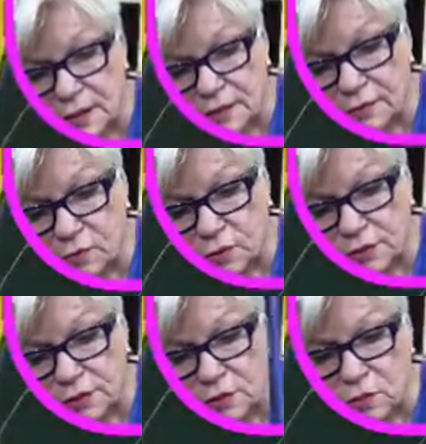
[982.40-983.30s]
Every
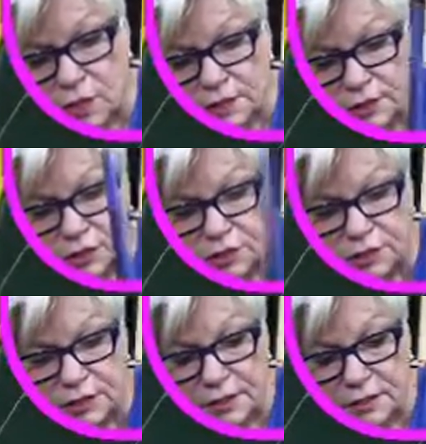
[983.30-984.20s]
once in a while, you just
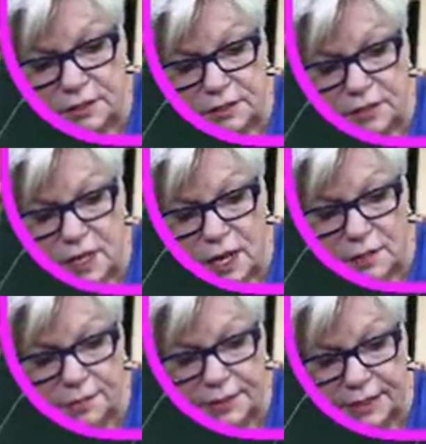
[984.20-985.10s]
need to
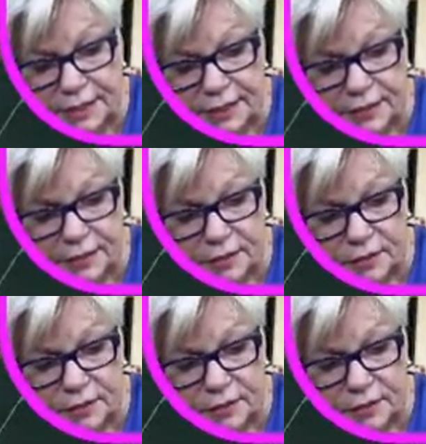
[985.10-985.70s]
stop and